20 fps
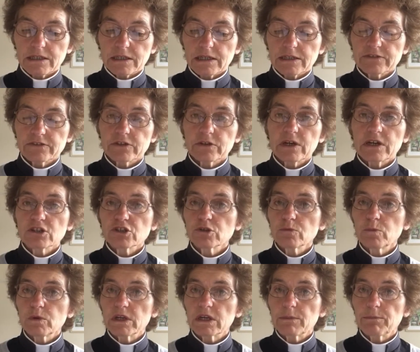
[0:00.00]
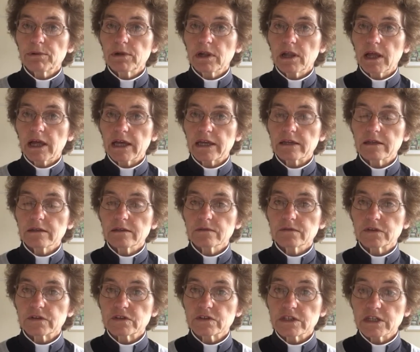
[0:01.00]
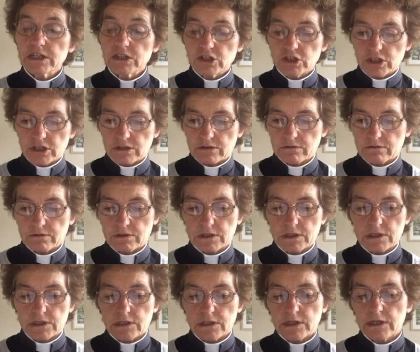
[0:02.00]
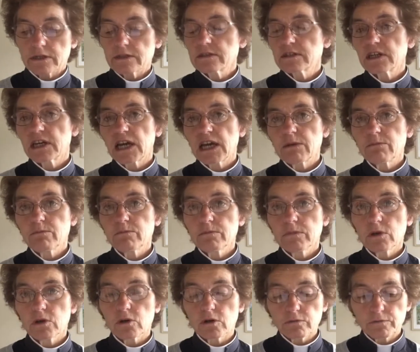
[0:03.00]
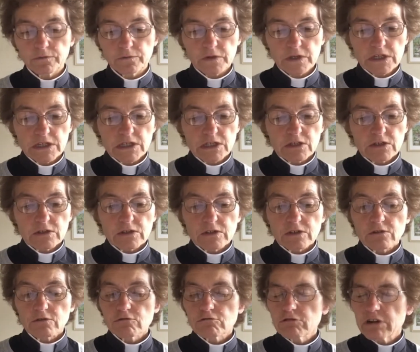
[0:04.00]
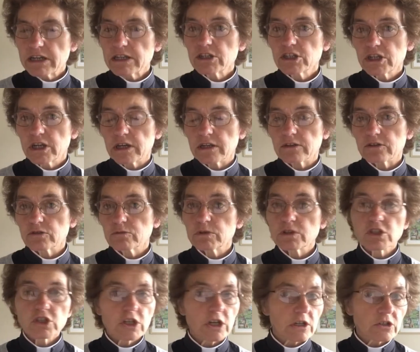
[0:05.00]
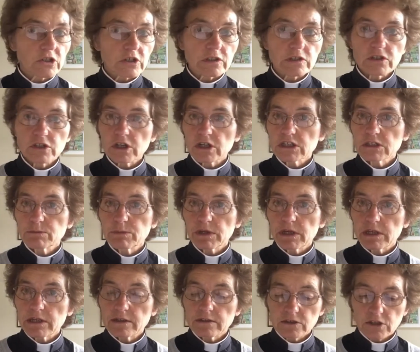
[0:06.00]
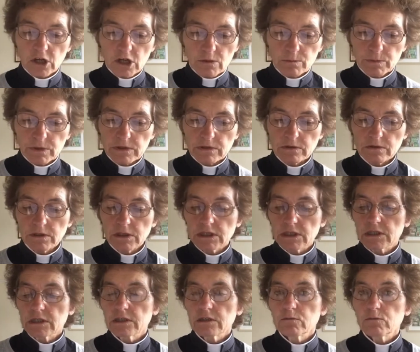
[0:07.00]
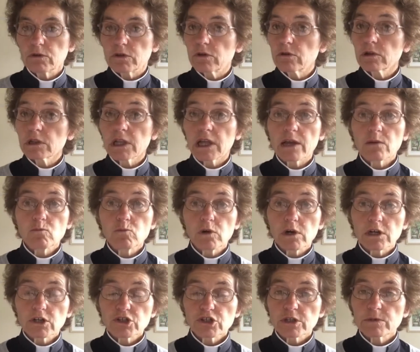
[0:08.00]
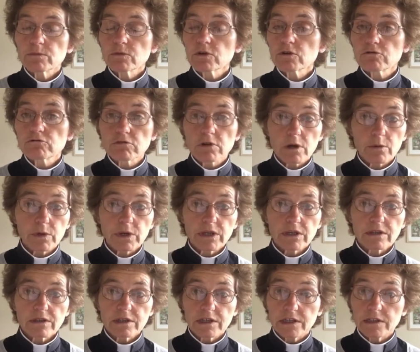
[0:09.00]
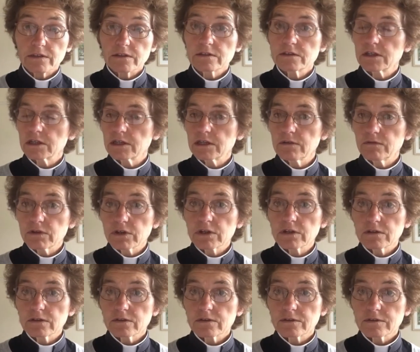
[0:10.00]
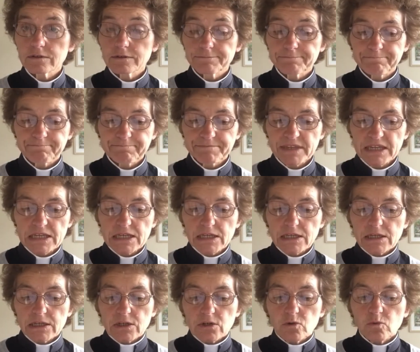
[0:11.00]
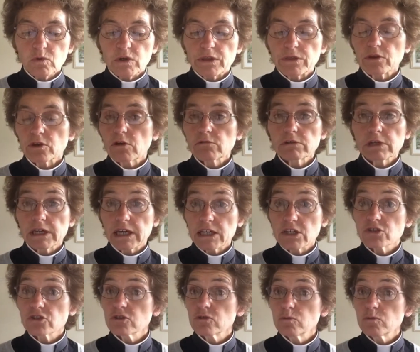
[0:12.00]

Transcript: So how should we apply this teaching at a time of great change, with churches just beginning to open, with online worship growing in significance, with congregational